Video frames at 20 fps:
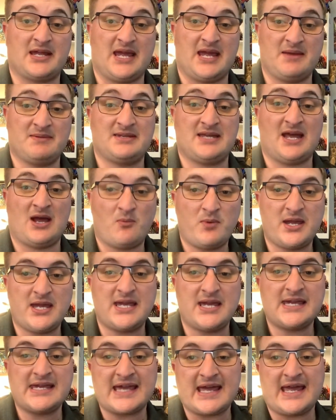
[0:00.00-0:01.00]
Cape Town
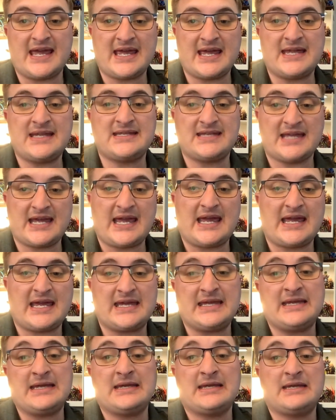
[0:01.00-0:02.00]
Weekend
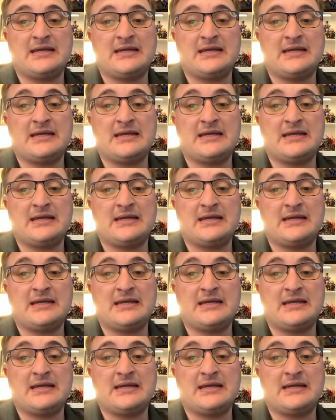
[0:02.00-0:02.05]
Day